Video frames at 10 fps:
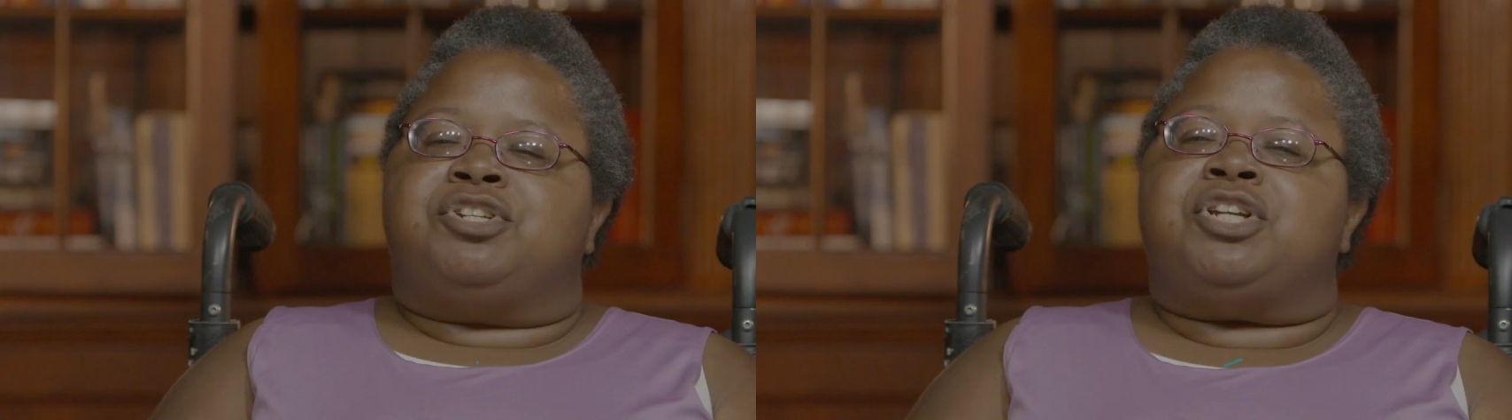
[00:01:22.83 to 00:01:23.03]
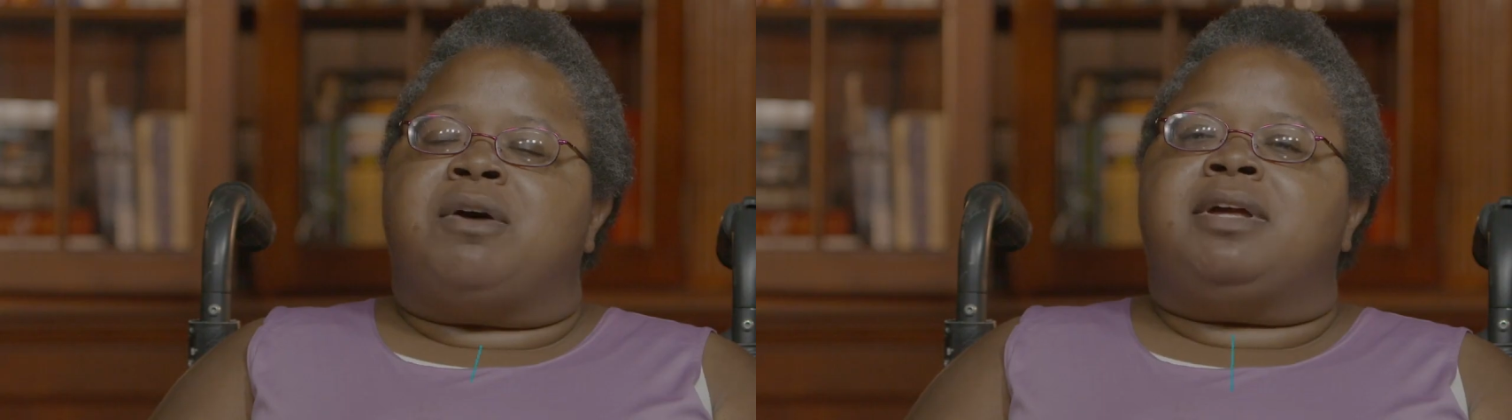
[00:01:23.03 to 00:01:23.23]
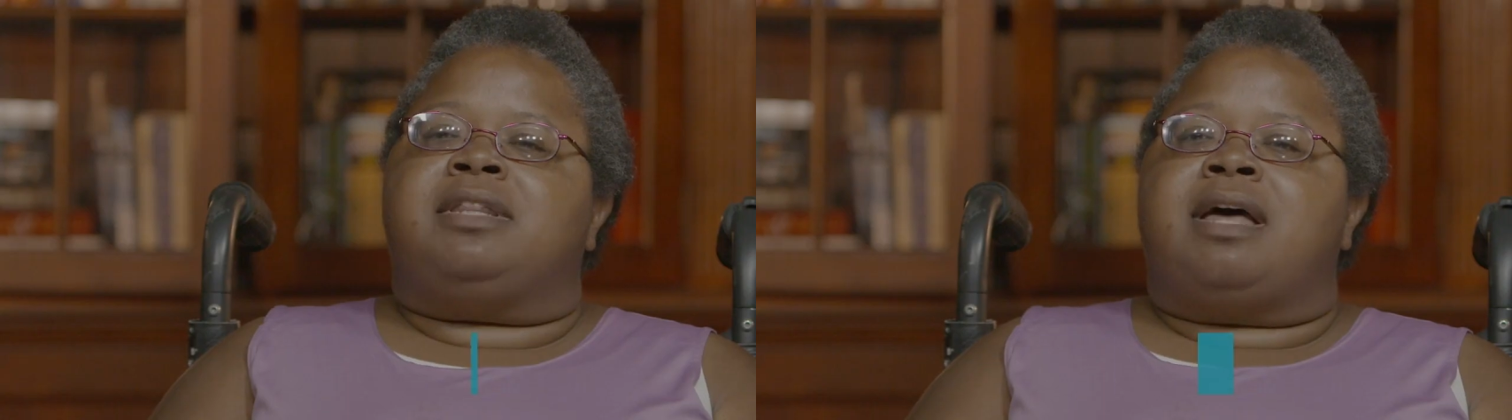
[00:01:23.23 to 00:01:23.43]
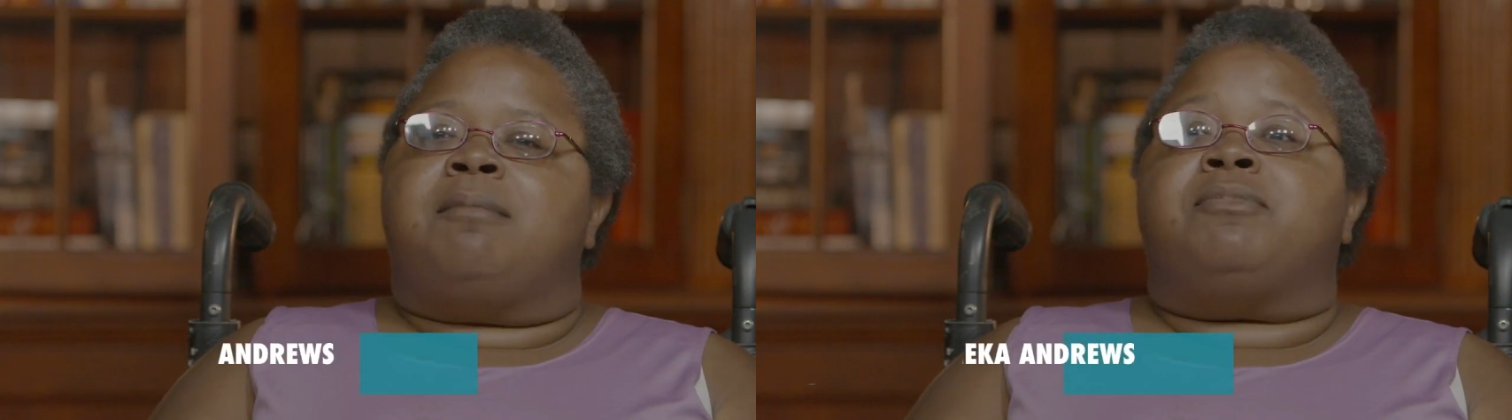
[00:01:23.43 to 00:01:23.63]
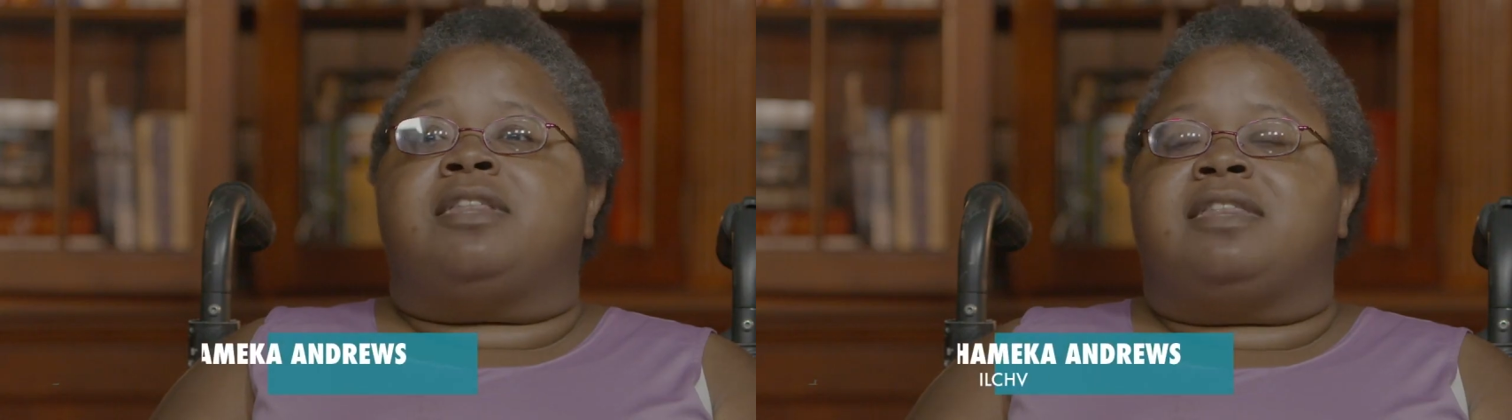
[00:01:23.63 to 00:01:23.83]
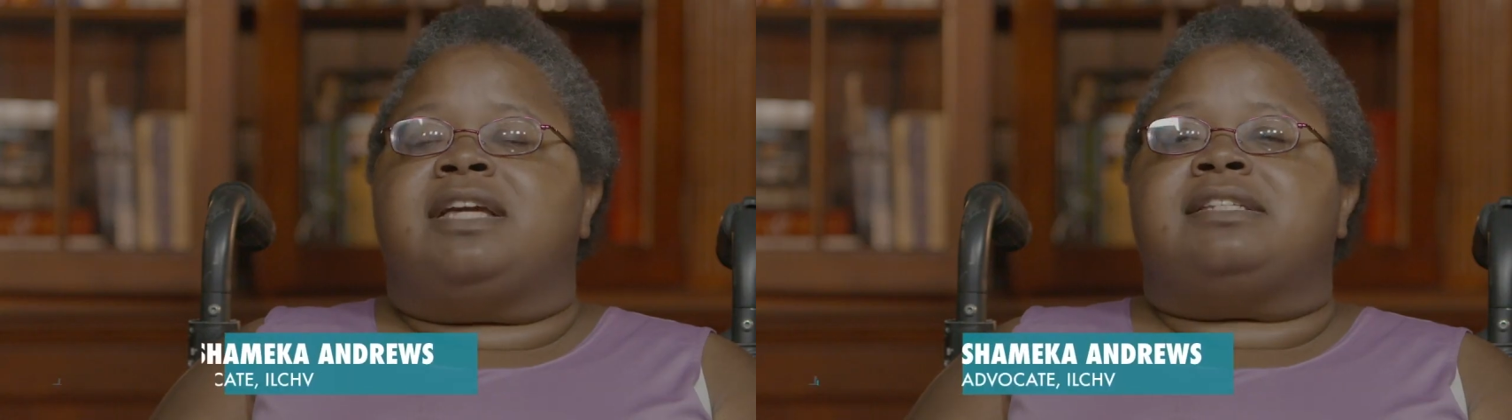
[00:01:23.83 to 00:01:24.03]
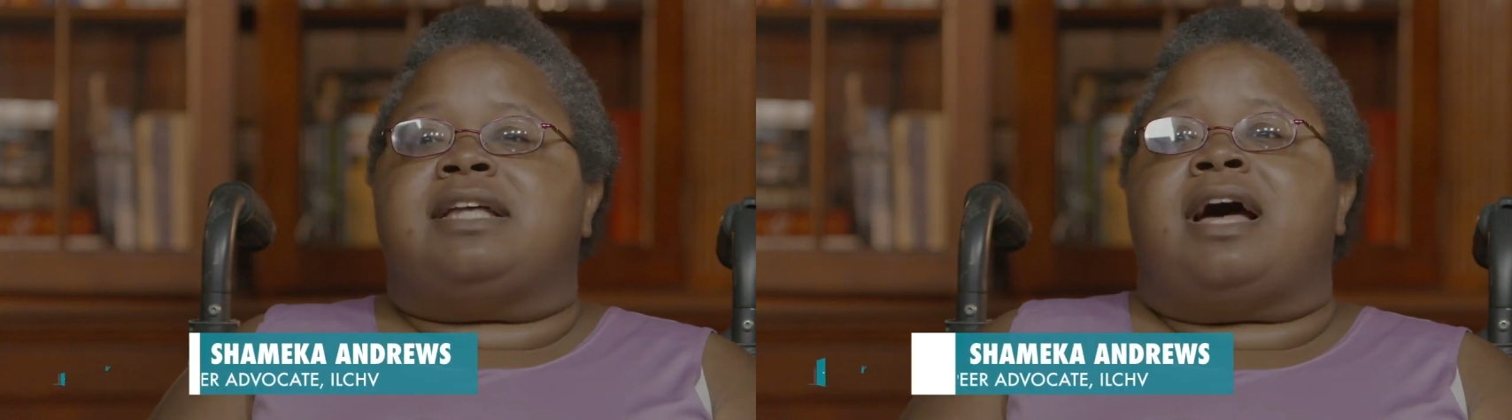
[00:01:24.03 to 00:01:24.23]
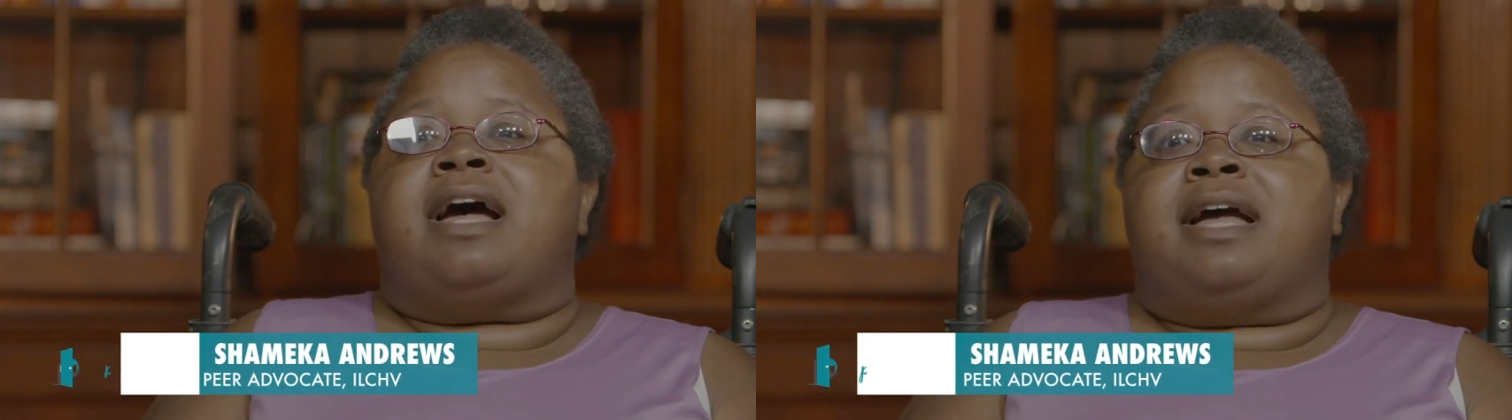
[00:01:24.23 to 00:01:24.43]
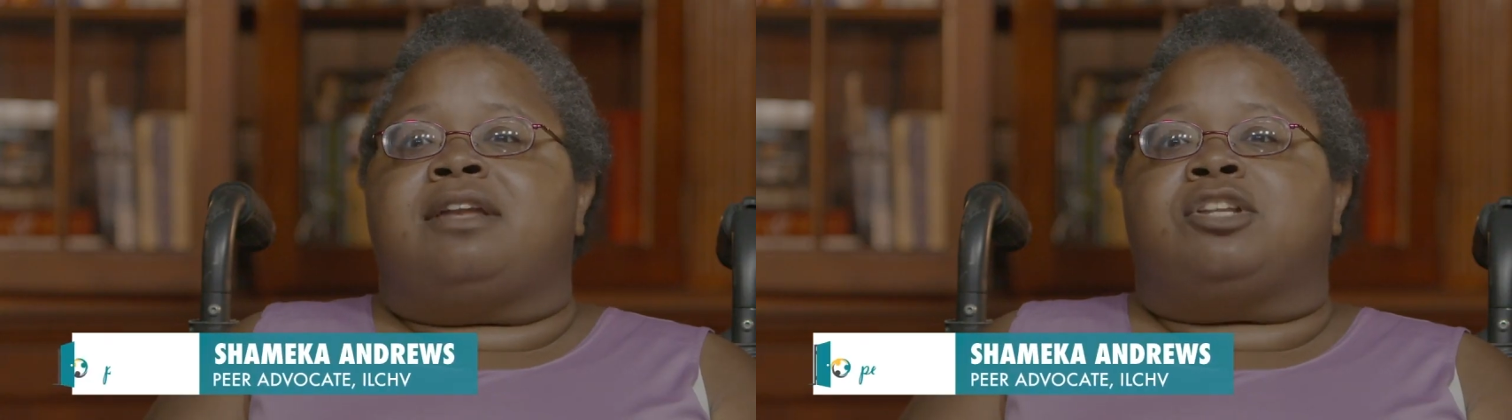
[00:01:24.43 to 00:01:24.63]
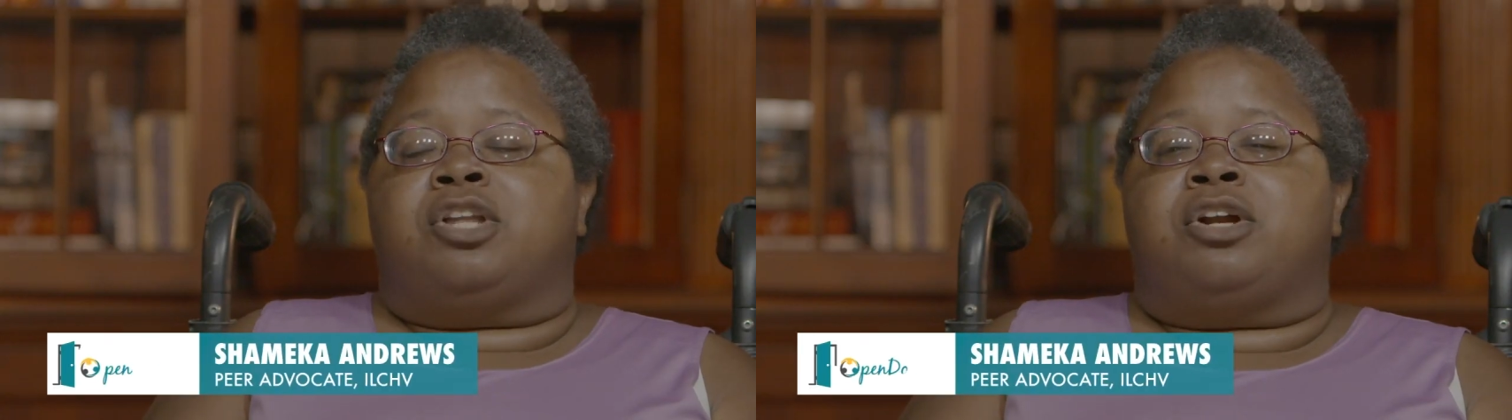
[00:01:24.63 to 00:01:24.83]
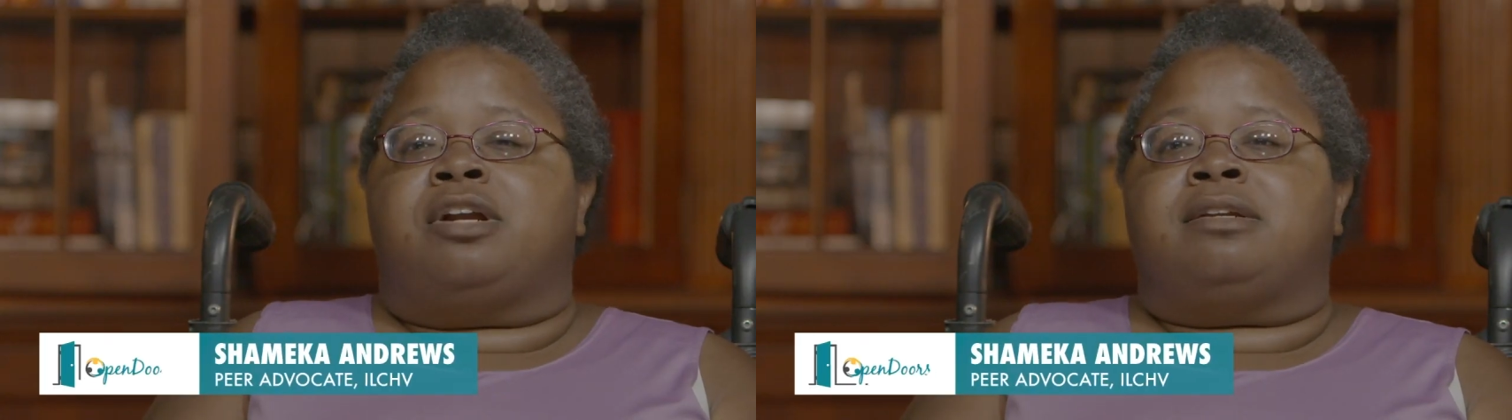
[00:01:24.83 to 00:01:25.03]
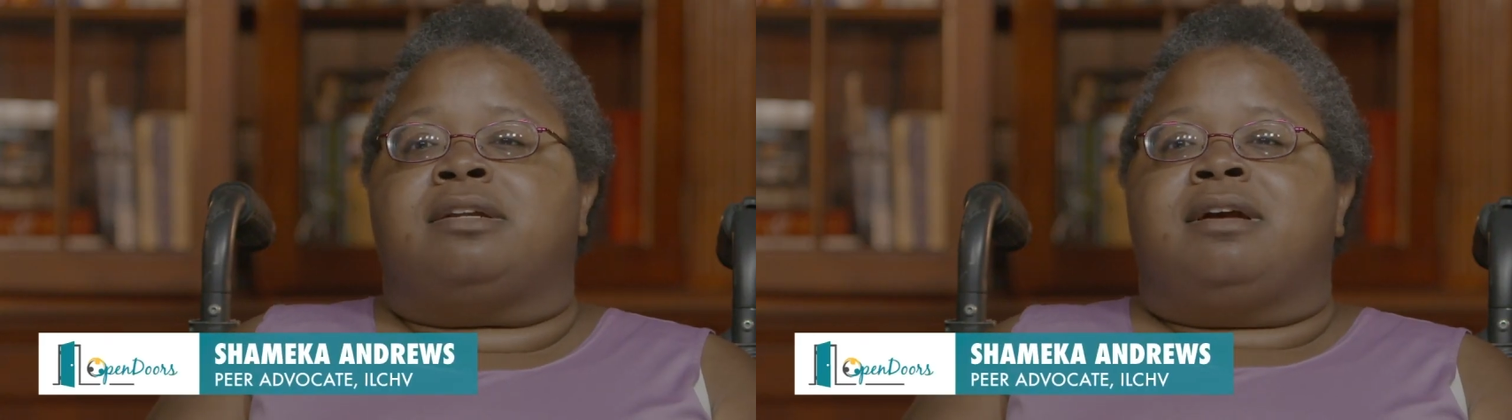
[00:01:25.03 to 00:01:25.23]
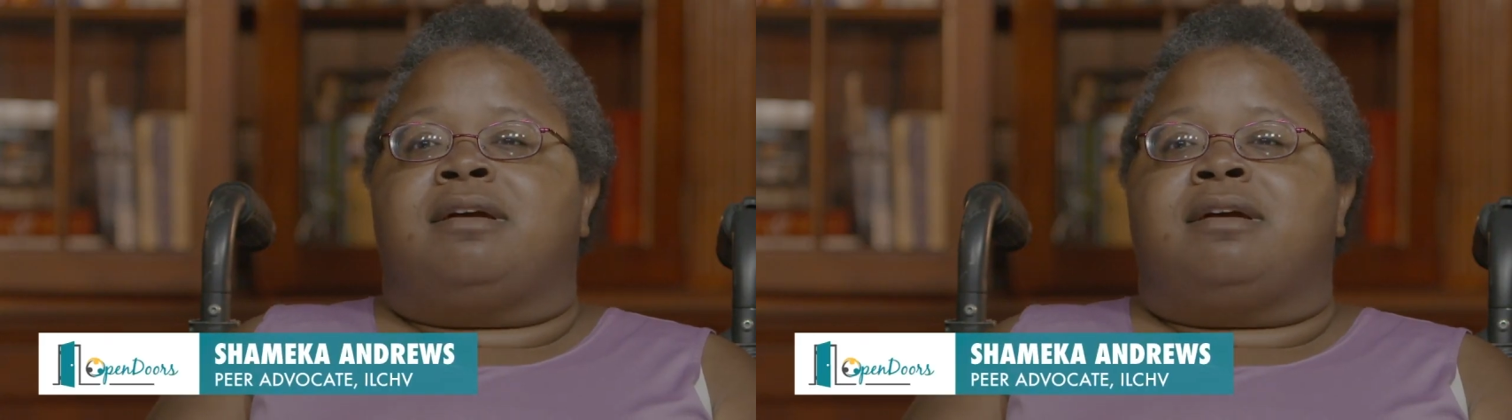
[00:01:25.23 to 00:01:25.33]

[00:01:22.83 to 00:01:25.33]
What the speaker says: Showing them the things that I had to learn